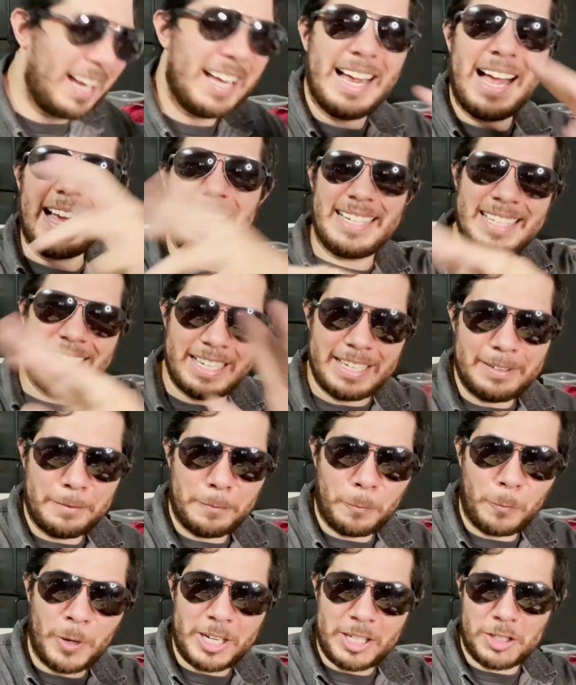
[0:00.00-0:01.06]
I
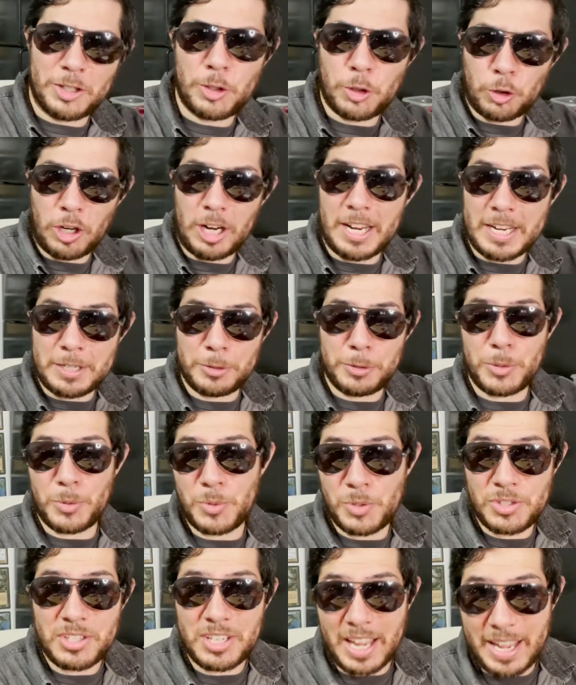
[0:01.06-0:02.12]
get what it's trying to
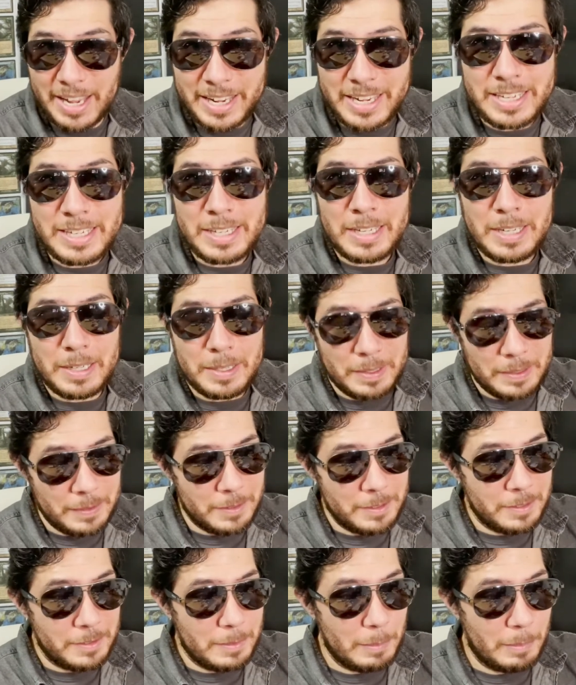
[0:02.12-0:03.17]
say,
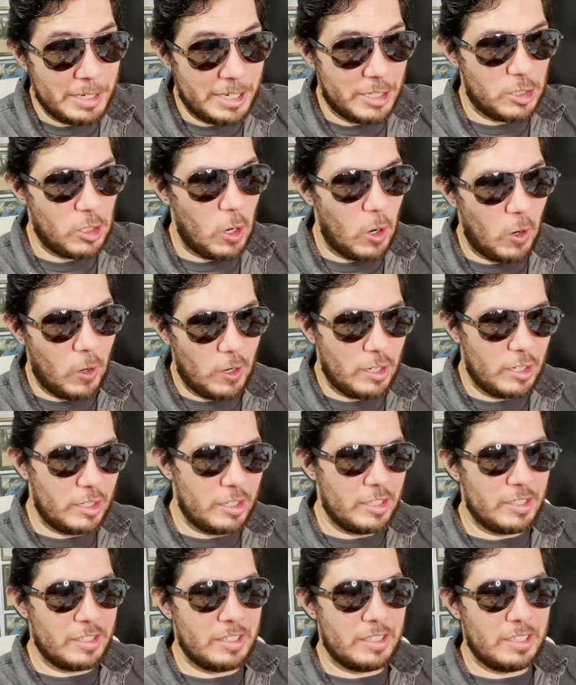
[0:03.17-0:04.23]
but it's
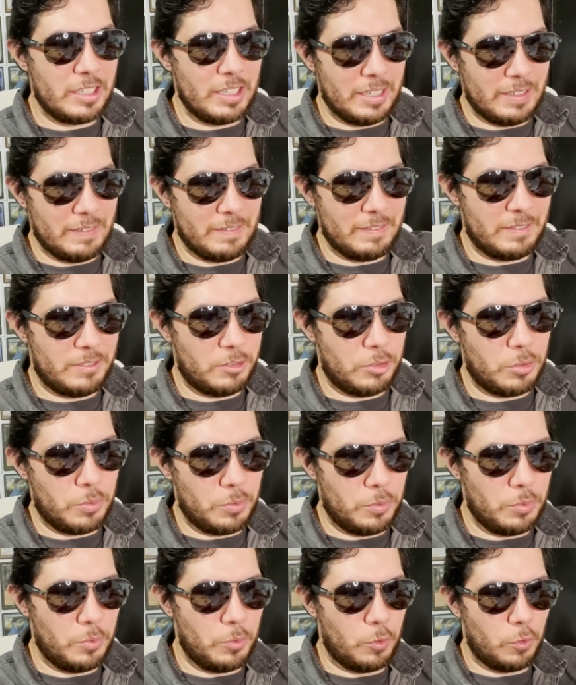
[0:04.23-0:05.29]
hard
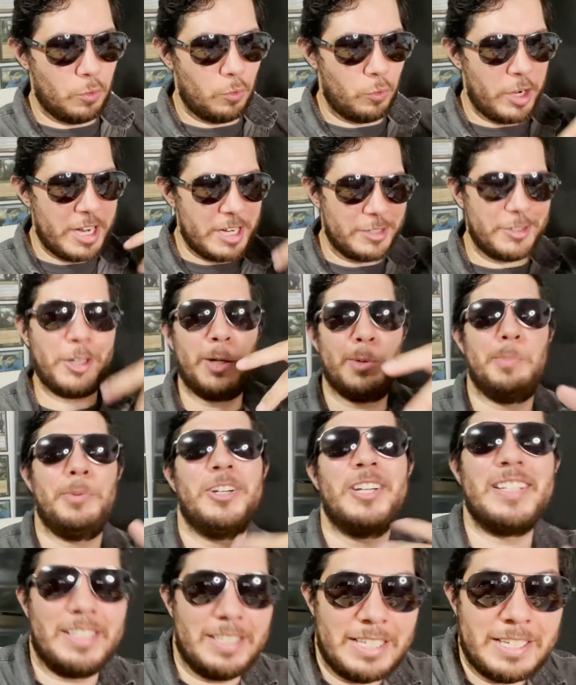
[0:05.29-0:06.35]
to
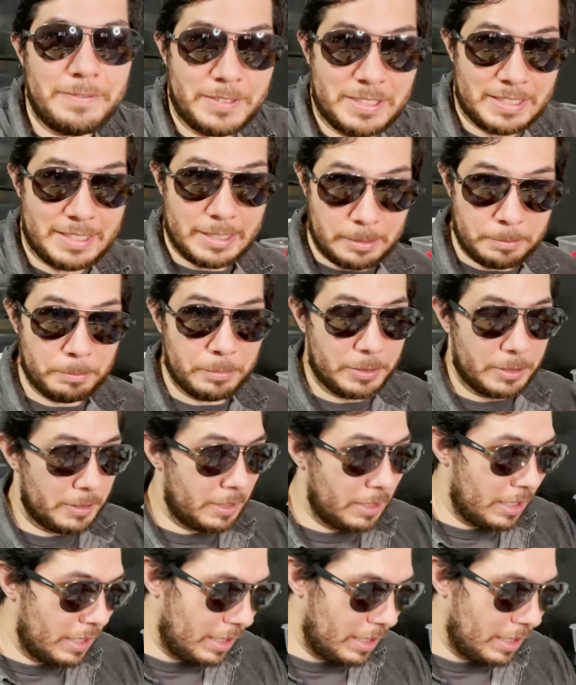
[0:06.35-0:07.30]
reinterpret it even simpler.